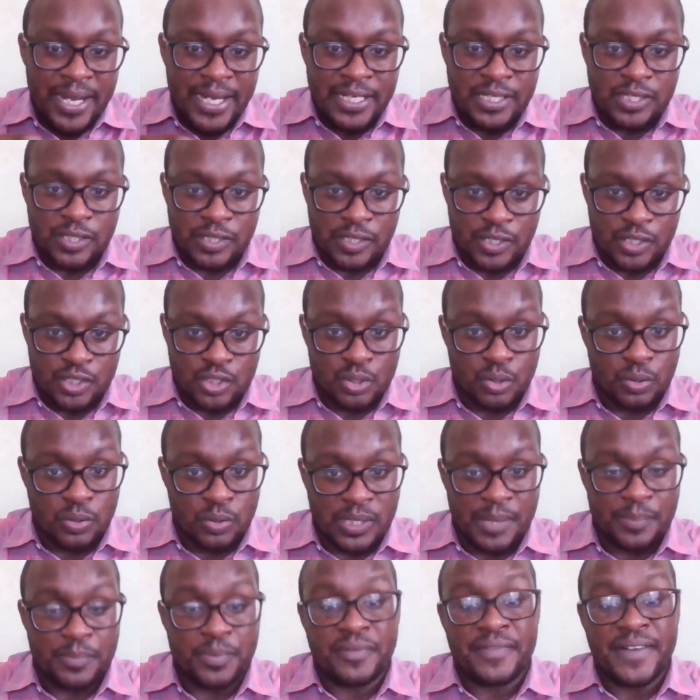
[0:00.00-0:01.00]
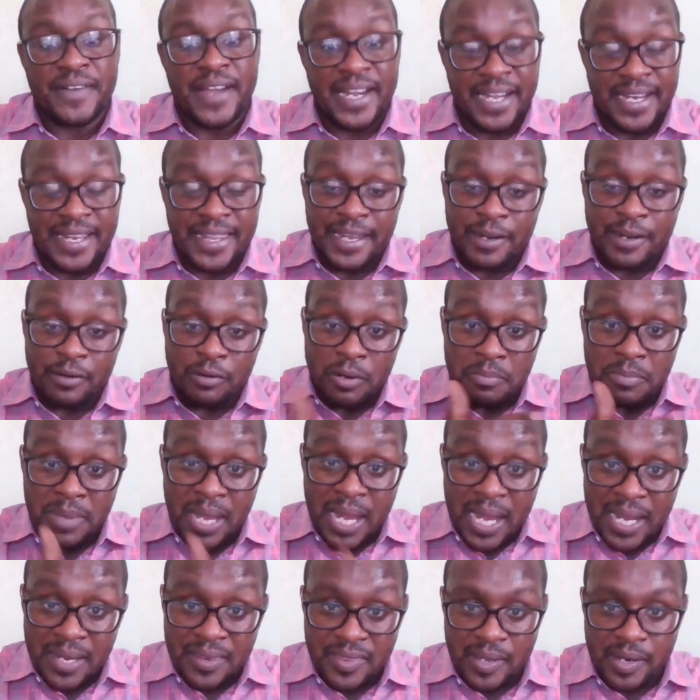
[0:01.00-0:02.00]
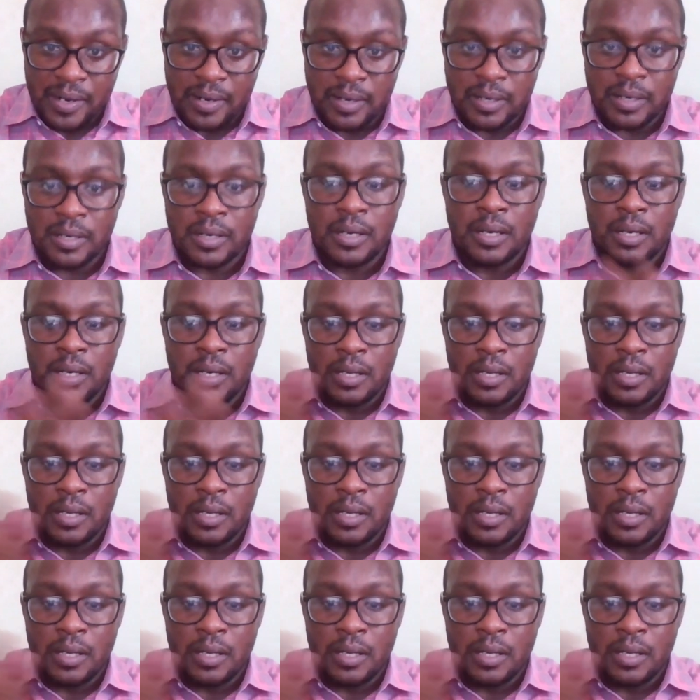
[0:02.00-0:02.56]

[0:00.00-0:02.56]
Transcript: into the zone, and provided they remain there,